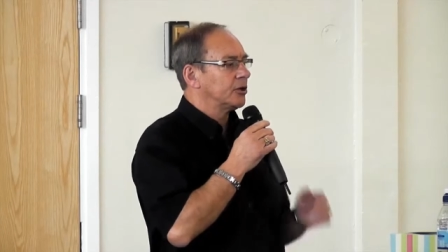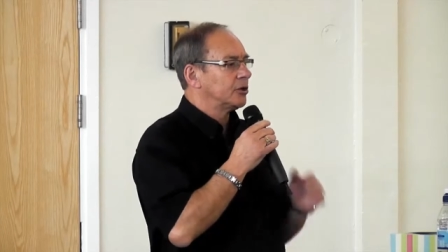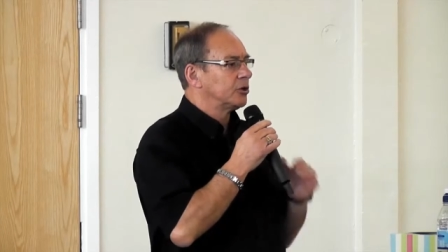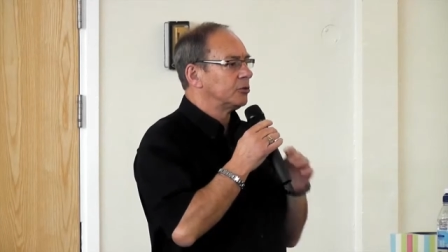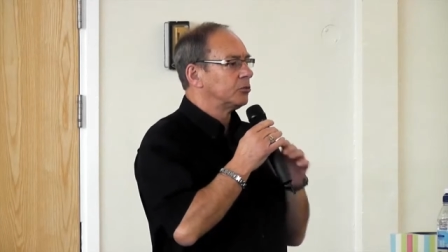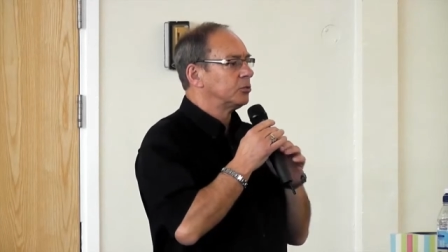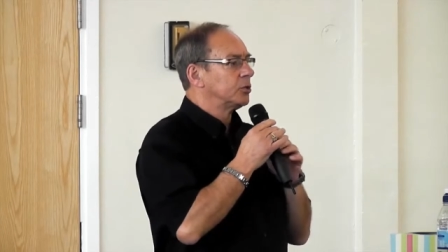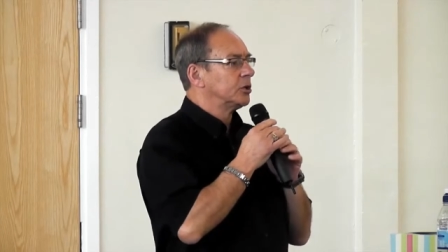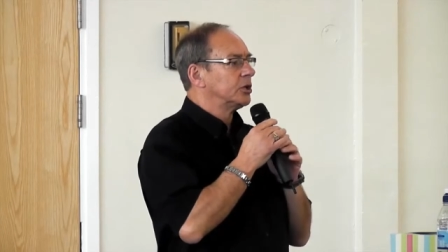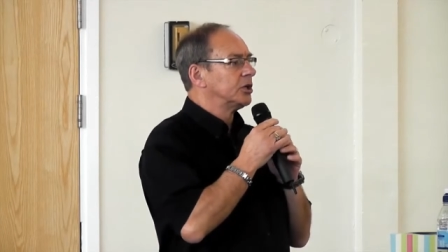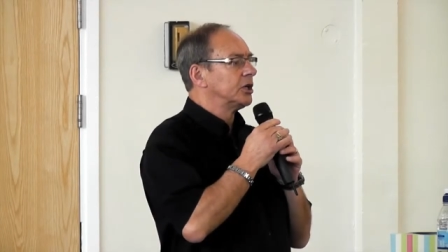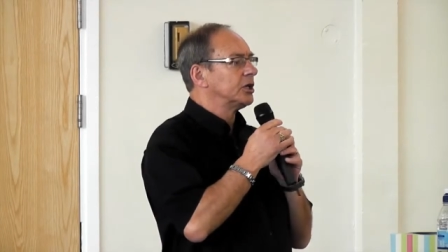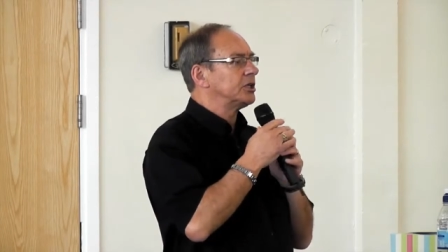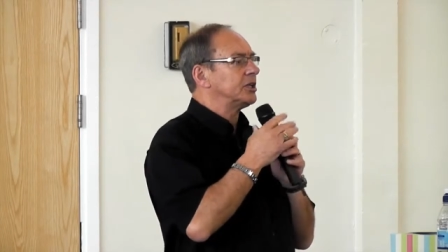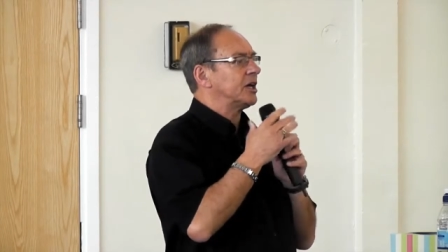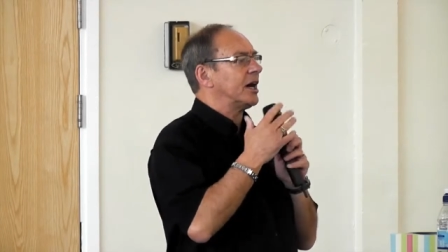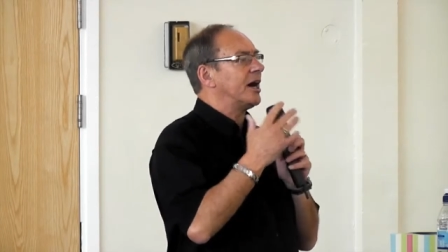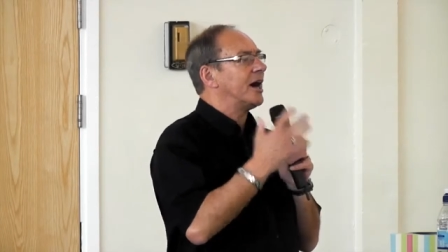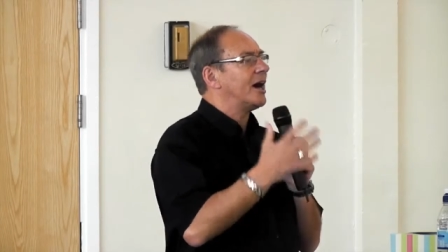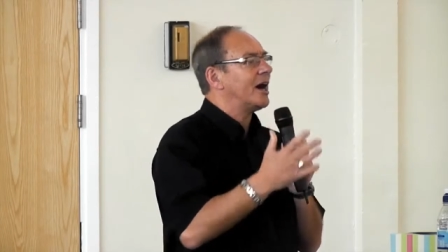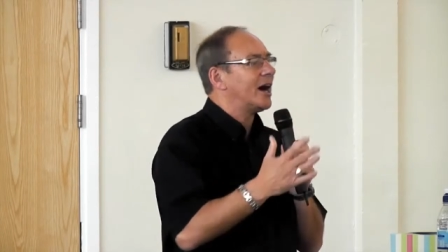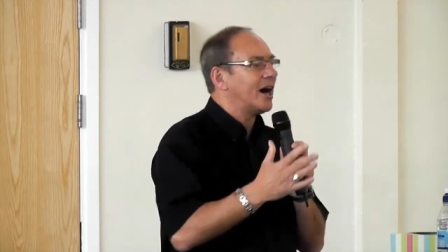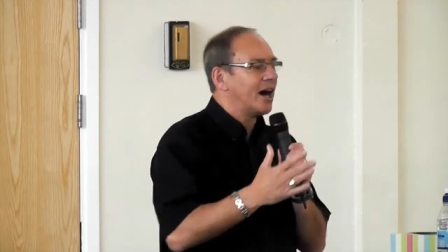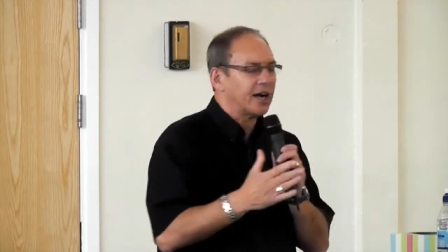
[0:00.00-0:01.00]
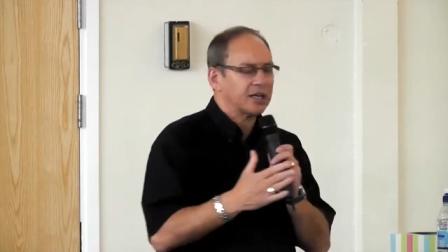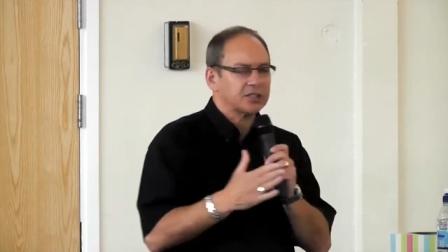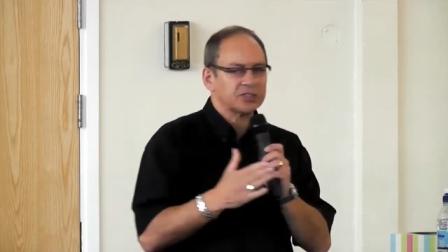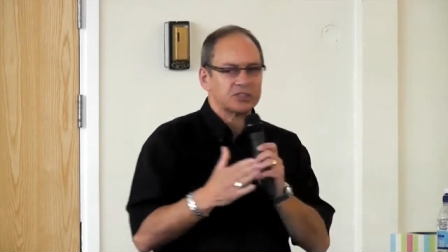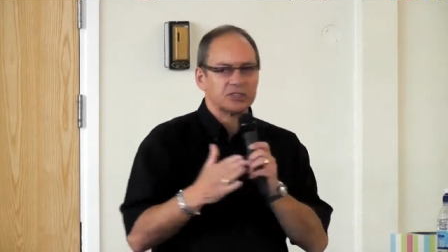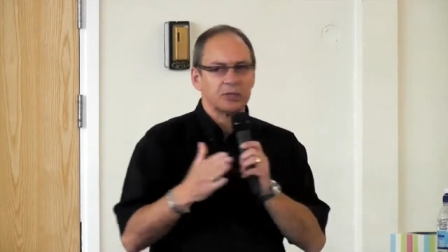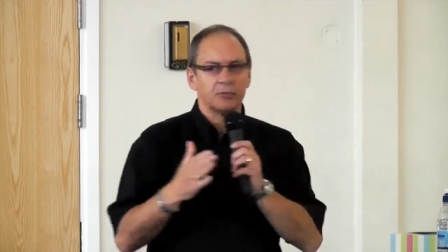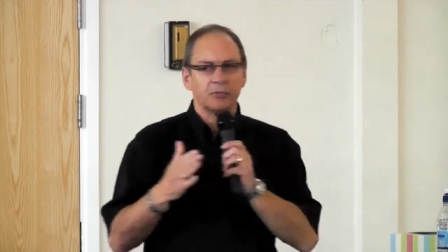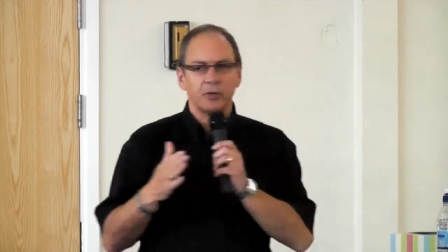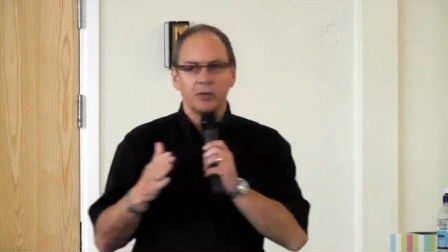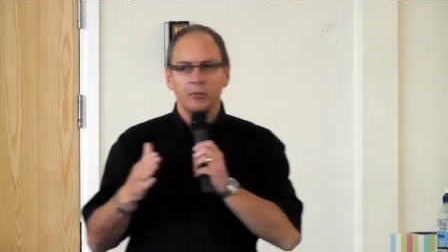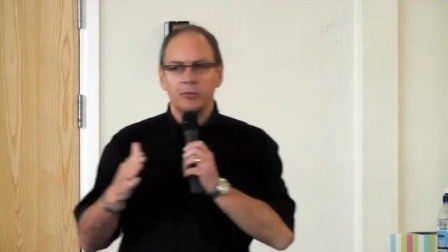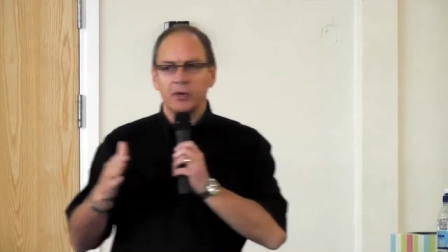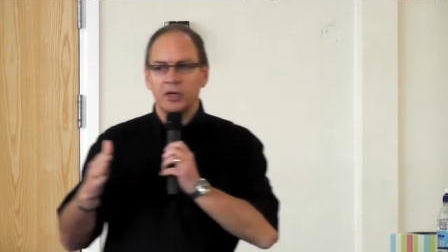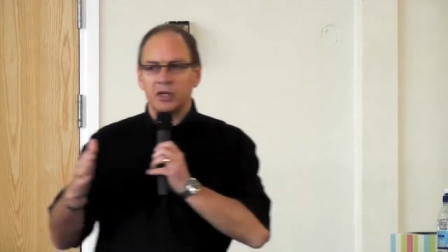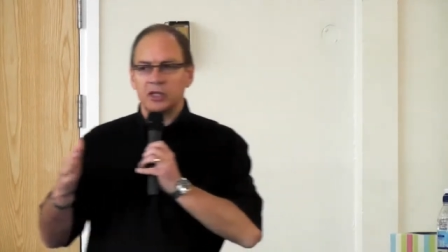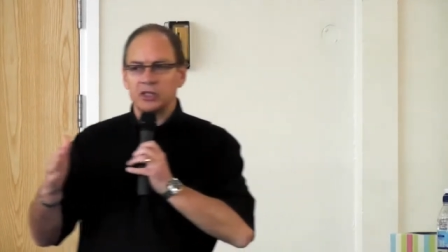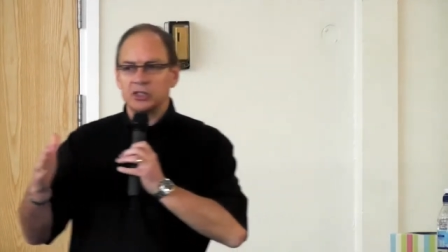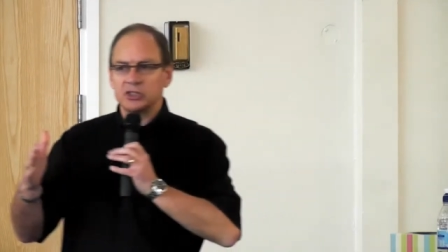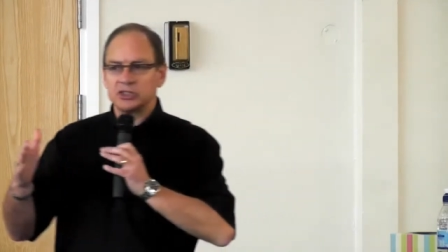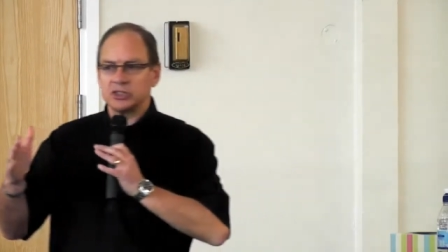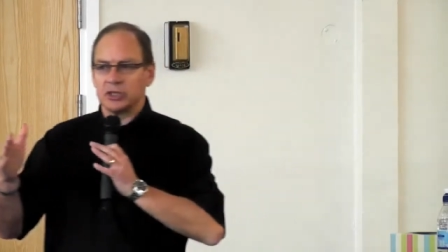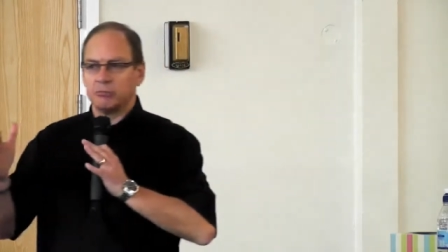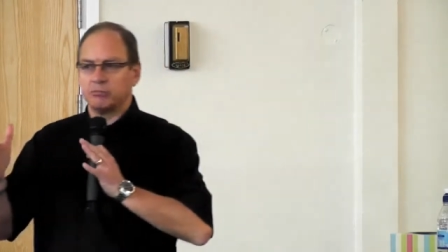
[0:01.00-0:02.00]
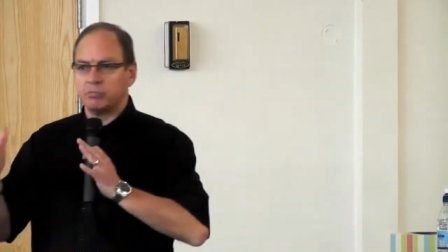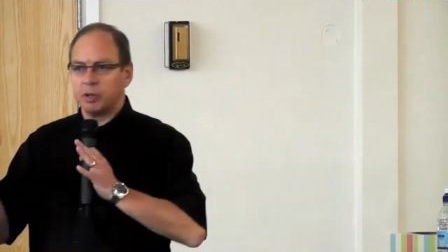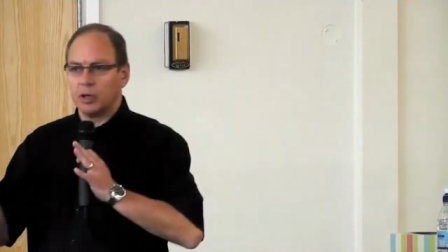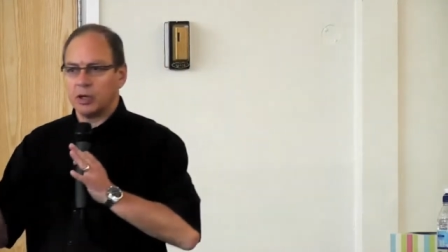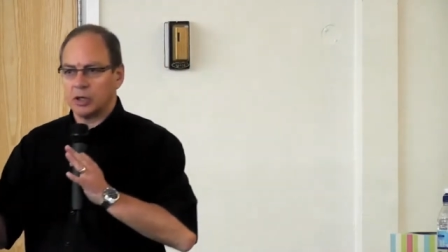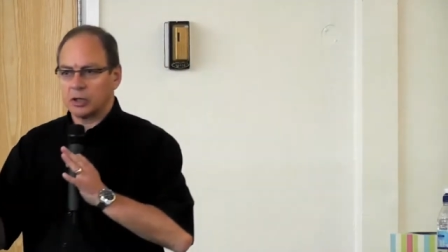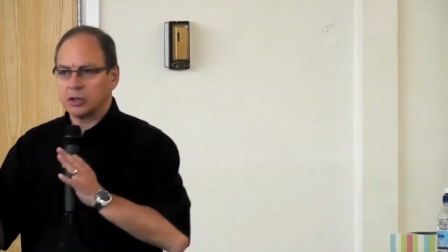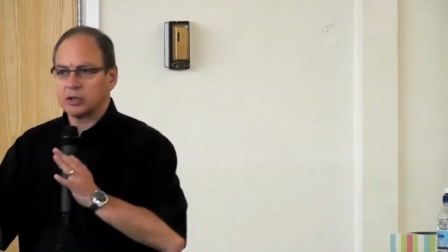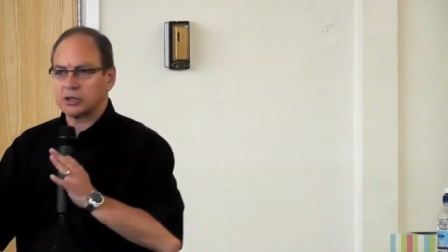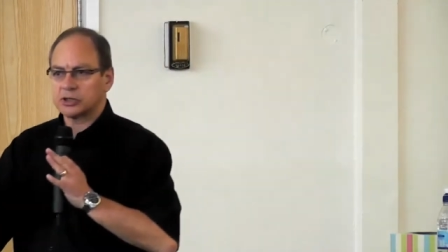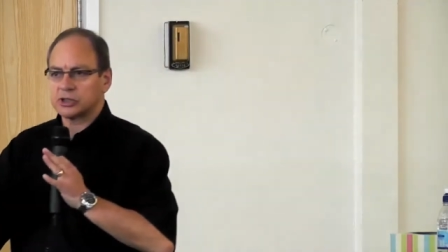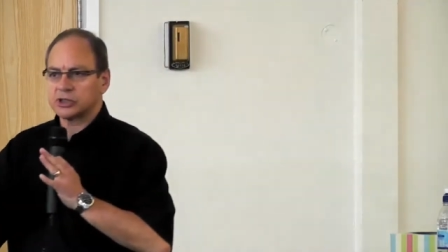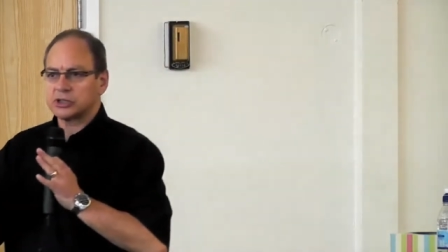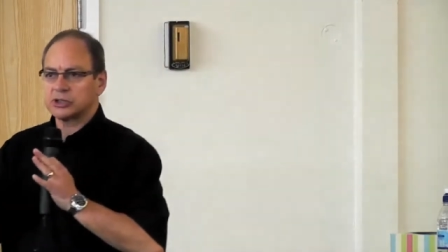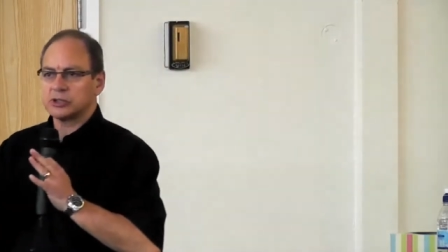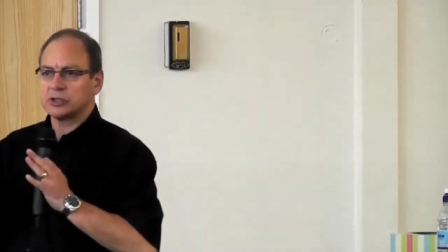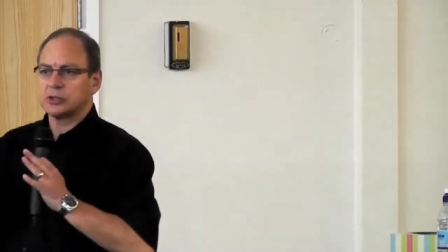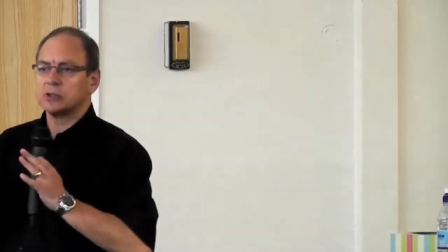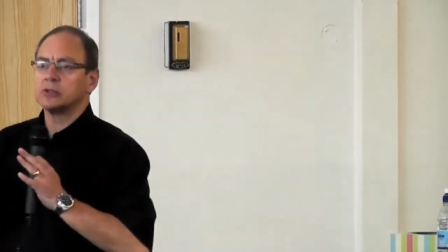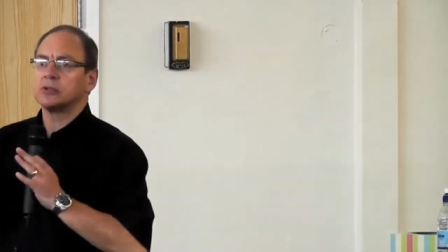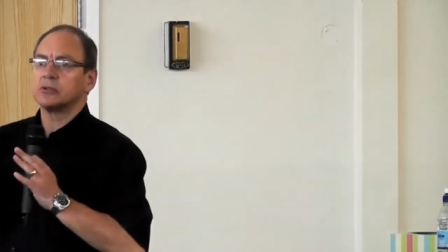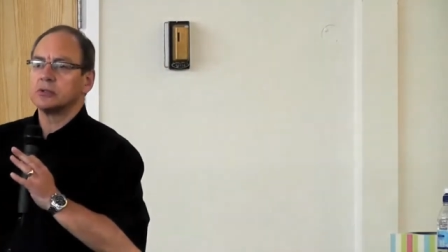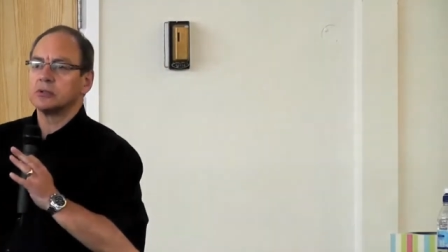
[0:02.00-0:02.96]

The word ark simply means a box.